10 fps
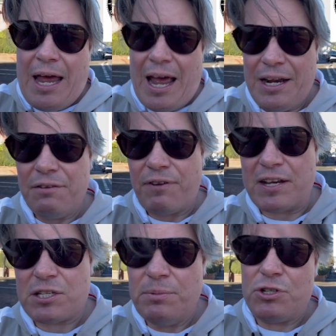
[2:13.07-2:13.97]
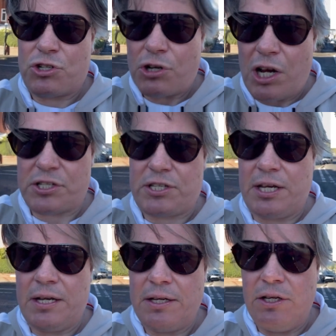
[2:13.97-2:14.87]
an investment
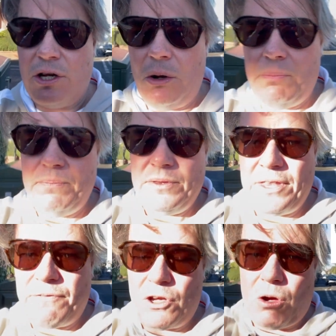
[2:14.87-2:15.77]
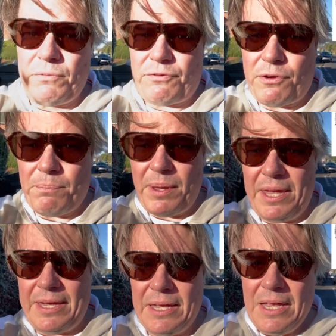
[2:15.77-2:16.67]
trust? You know, they've gone from
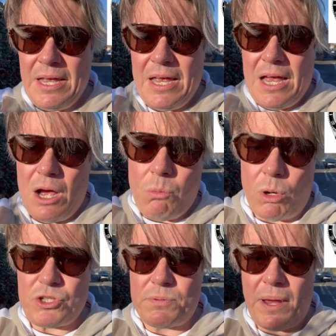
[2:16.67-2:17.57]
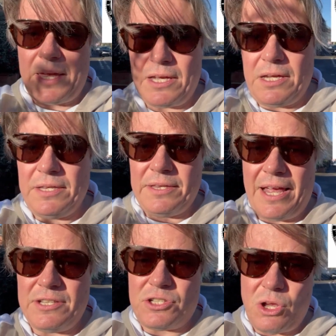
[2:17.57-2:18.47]
being a watchmaker
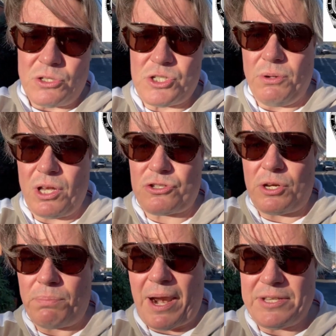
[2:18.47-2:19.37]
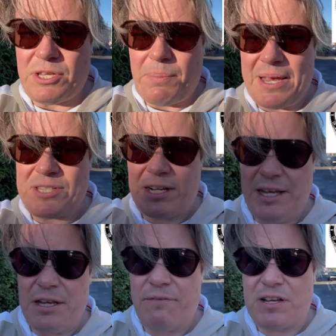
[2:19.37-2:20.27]
then onto a luxury brand to
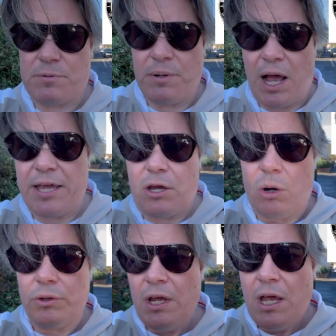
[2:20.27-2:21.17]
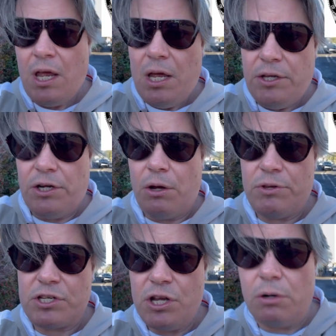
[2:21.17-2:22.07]
basically an investment icon. You know,
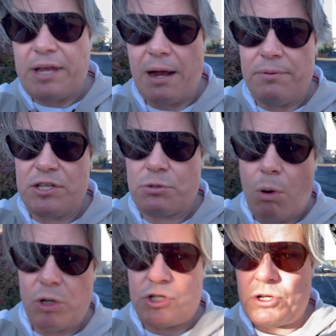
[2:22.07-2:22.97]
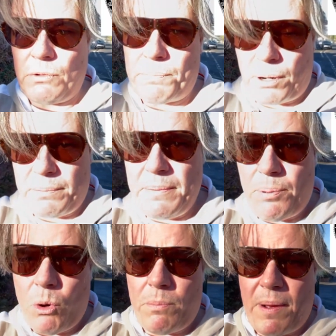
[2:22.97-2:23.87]
there's no doubt this watch will probably be
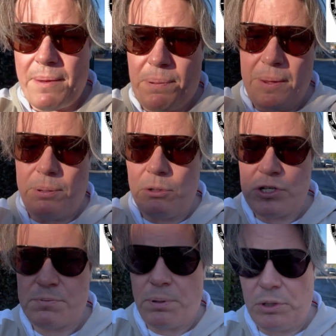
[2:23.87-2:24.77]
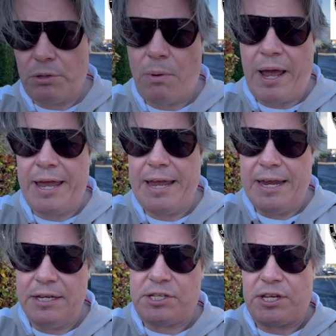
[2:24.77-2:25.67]
bought by people who just put it away
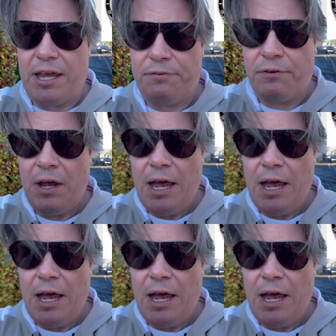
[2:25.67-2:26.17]
in the safe